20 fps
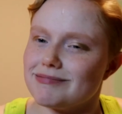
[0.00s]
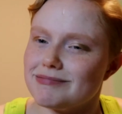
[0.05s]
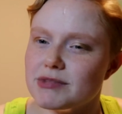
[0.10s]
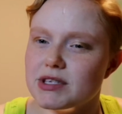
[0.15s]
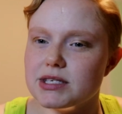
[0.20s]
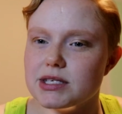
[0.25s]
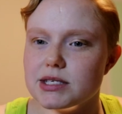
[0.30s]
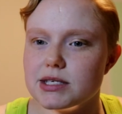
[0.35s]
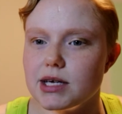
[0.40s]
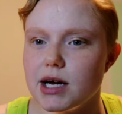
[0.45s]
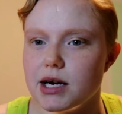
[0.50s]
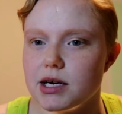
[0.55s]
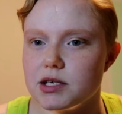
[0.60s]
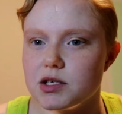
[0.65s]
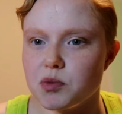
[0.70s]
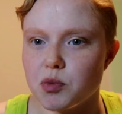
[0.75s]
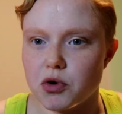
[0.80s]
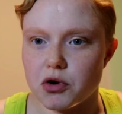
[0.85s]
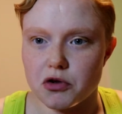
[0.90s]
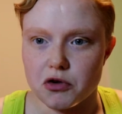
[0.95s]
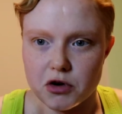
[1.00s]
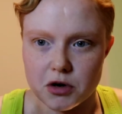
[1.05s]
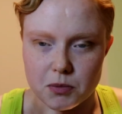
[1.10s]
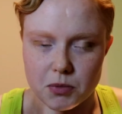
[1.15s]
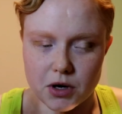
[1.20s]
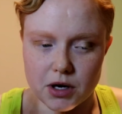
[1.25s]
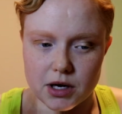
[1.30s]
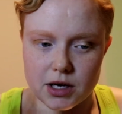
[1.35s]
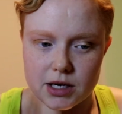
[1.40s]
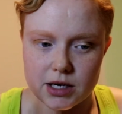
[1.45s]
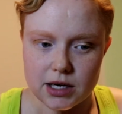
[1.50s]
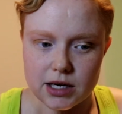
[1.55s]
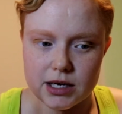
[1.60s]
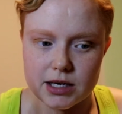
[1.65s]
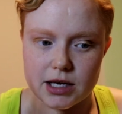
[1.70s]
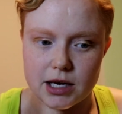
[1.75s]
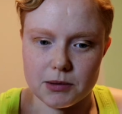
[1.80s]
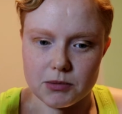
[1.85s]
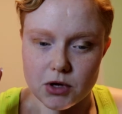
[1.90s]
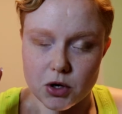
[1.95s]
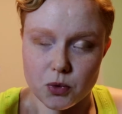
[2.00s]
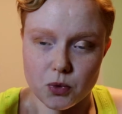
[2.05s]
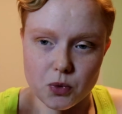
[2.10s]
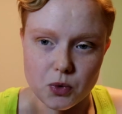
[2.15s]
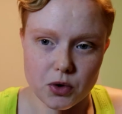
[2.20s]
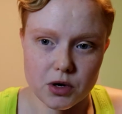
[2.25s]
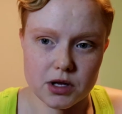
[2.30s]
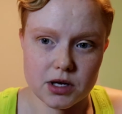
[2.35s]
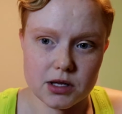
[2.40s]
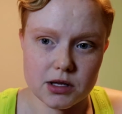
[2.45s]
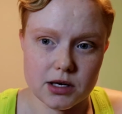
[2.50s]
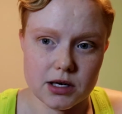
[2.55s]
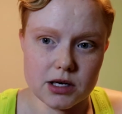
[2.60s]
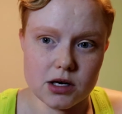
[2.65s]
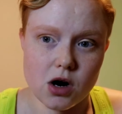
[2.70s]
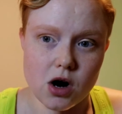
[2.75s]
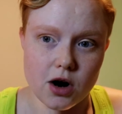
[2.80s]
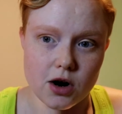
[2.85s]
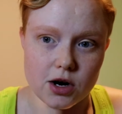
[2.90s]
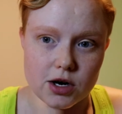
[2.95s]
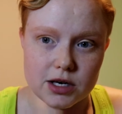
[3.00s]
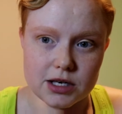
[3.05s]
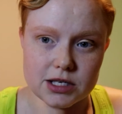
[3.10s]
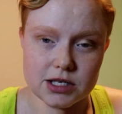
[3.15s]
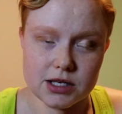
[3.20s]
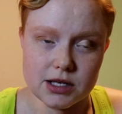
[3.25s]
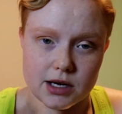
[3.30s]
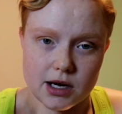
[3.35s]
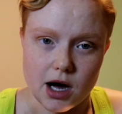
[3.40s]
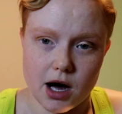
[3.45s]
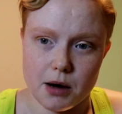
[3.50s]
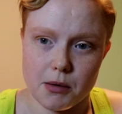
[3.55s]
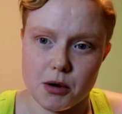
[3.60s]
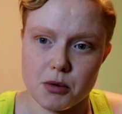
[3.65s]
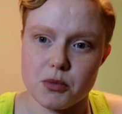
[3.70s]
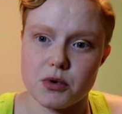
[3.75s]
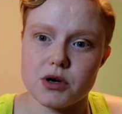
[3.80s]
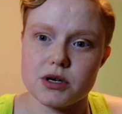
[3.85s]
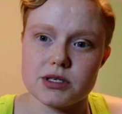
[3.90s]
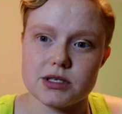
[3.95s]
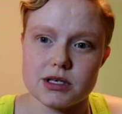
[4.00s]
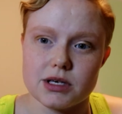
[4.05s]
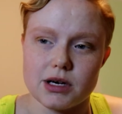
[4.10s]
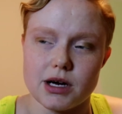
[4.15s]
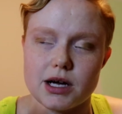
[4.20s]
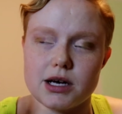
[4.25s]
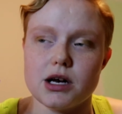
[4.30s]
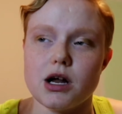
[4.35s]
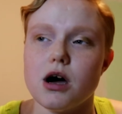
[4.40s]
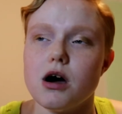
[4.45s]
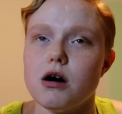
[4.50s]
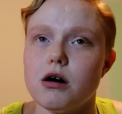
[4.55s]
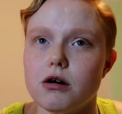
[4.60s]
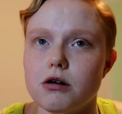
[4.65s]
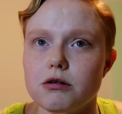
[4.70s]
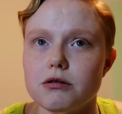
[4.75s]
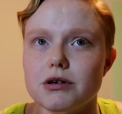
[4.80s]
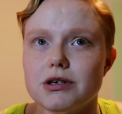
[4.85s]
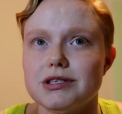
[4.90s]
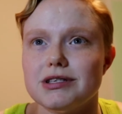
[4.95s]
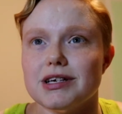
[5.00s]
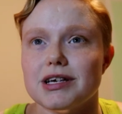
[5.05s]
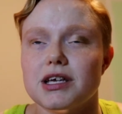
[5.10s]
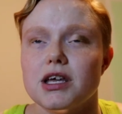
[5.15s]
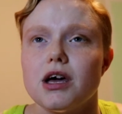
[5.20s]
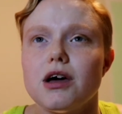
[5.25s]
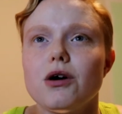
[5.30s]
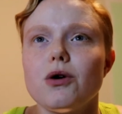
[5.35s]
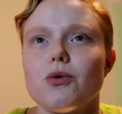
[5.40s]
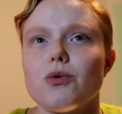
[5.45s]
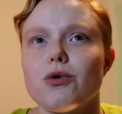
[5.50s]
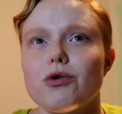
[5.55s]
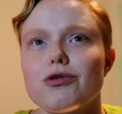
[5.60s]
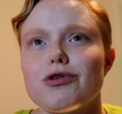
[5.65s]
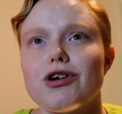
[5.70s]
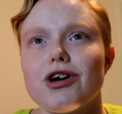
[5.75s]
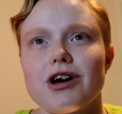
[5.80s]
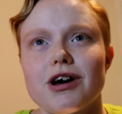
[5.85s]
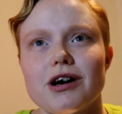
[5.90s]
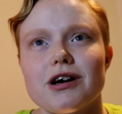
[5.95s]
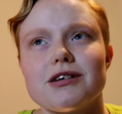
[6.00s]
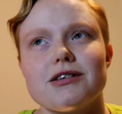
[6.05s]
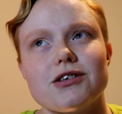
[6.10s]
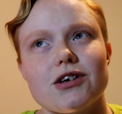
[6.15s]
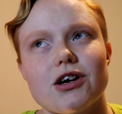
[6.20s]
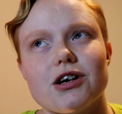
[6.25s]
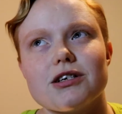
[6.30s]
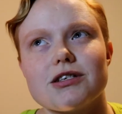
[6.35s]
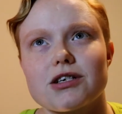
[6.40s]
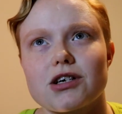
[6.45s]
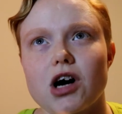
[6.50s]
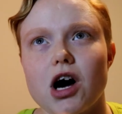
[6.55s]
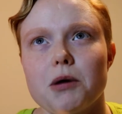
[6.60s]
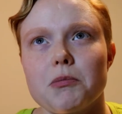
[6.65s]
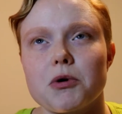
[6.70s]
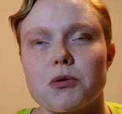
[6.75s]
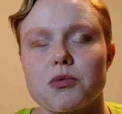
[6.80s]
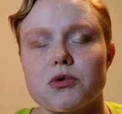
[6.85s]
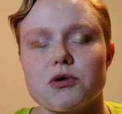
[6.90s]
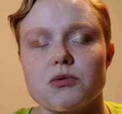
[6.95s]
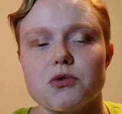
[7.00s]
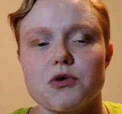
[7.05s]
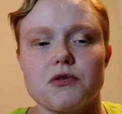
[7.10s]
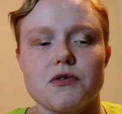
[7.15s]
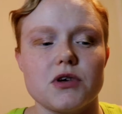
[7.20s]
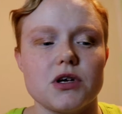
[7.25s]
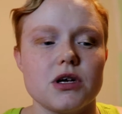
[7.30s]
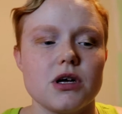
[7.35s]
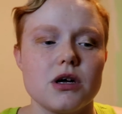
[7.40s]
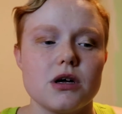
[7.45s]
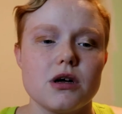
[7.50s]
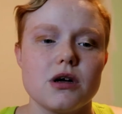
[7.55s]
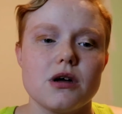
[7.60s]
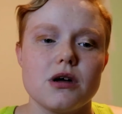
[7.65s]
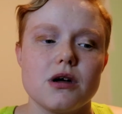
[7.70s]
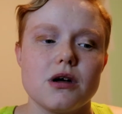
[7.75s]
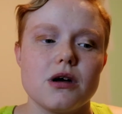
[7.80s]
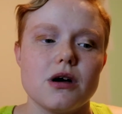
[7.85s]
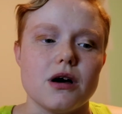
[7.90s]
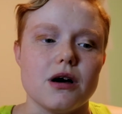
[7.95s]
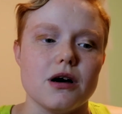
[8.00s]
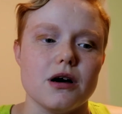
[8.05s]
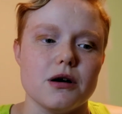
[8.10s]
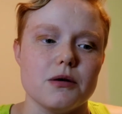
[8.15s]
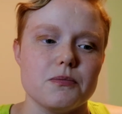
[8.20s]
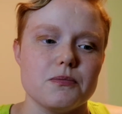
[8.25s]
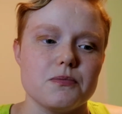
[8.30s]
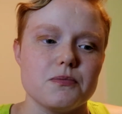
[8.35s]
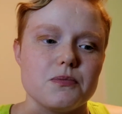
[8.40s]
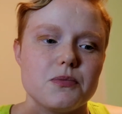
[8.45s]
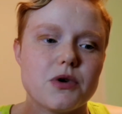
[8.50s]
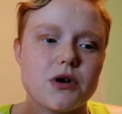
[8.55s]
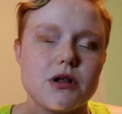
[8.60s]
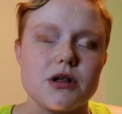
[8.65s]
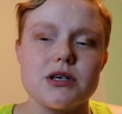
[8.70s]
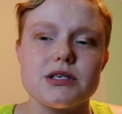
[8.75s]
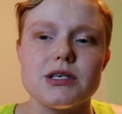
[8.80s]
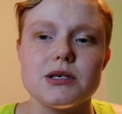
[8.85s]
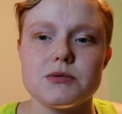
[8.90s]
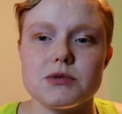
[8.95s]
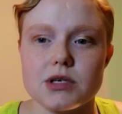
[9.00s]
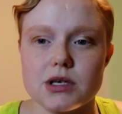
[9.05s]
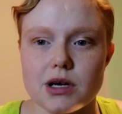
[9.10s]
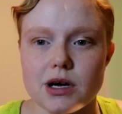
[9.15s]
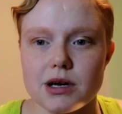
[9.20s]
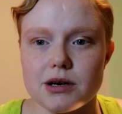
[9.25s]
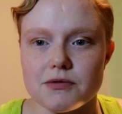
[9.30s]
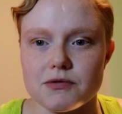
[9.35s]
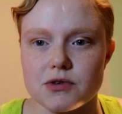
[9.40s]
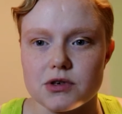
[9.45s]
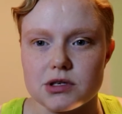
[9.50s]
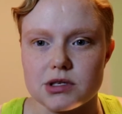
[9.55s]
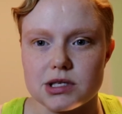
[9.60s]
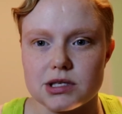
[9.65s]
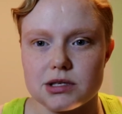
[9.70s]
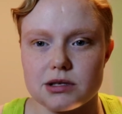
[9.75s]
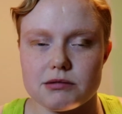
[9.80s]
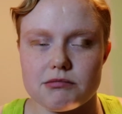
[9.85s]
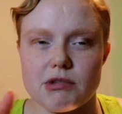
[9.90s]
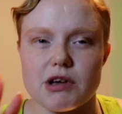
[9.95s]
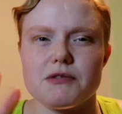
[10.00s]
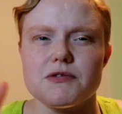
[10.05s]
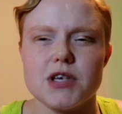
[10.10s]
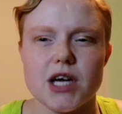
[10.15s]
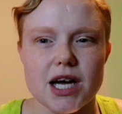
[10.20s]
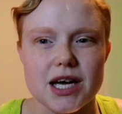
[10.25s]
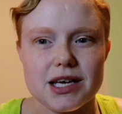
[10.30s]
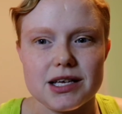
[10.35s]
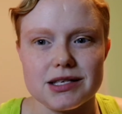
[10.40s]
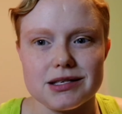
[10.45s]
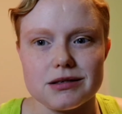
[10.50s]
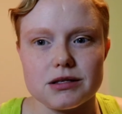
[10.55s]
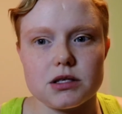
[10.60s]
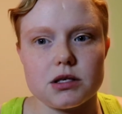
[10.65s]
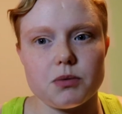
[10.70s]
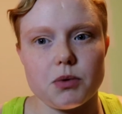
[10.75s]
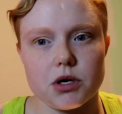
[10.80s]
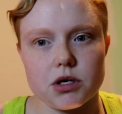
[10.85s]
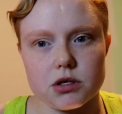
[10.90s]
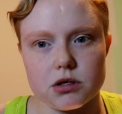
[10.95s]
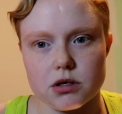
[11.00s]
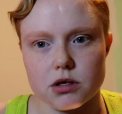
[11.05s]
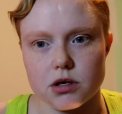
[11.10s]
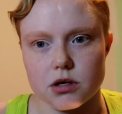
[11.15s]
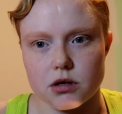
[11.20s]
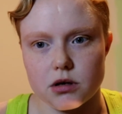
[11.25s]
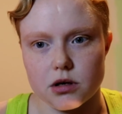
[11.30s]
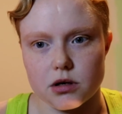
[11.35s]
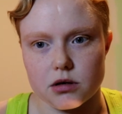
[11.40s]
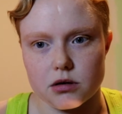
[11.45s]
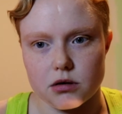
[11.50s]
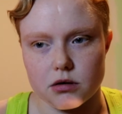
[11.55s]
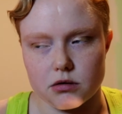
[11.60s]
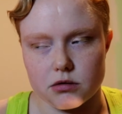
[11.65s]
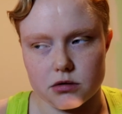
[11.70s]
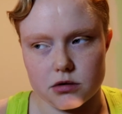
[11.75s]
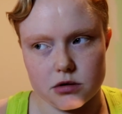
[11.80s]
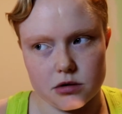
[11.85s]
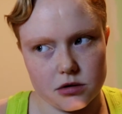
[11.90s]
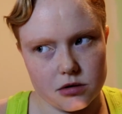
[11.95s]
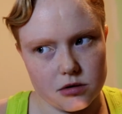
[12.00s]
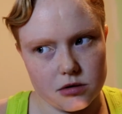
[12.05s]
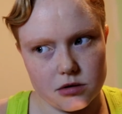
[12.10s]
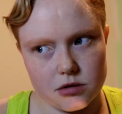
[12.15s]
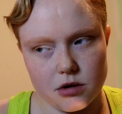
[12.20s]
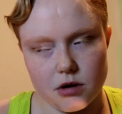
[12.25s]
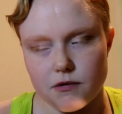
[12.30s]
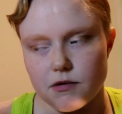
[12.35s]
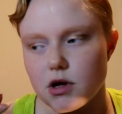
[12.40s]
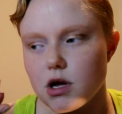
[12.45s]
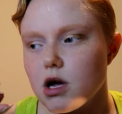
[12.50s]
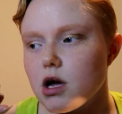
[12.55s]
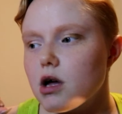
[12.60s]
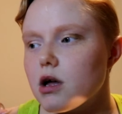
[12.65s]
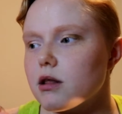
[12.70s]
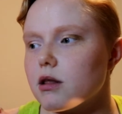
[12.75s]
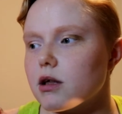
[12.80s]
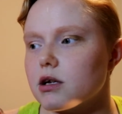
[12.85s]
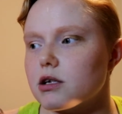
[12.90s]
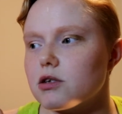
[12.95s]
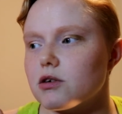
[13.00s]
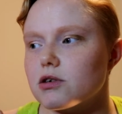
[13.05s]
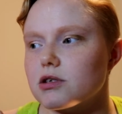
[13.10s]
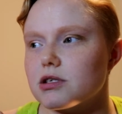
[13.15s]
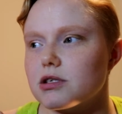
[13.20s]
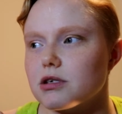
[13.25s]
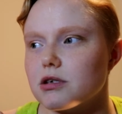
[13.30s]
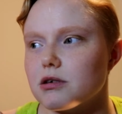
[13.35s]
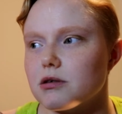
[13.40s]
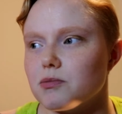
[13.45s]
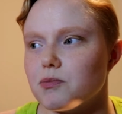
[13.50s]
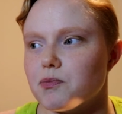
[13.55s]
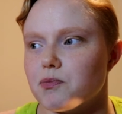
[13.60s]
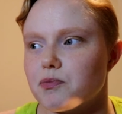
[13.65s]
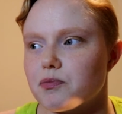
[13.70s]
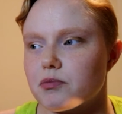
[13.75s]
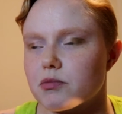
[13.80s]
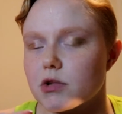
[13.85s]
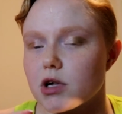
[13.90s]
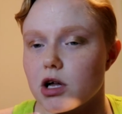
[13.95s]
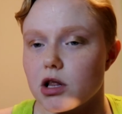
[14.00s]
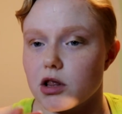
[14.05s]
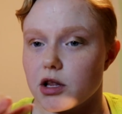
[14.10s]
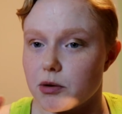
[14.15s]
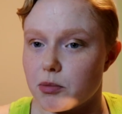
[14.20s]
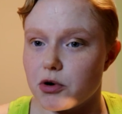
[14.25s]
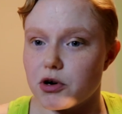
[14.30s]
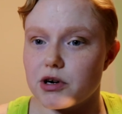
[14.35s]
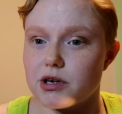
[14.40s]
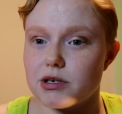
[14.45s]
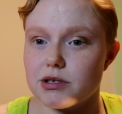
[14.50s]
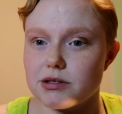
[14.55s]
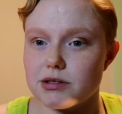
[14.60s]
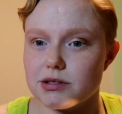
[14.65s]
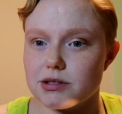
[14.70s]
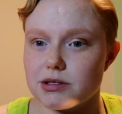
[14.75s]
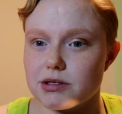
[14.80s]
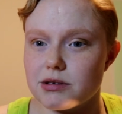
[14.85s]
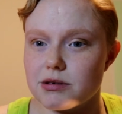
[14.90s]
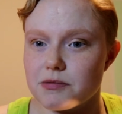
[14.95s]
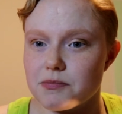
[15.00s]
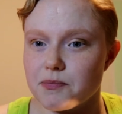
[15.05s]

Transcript: This is kind of spoilery, but in Endgame they really lean hard into the comic books, and I know it's like, well, yeah, duh, it's a comic book movie. But a lot of times they kind of just, they've taken, especially in like Ultron and stuff, they took some liberties,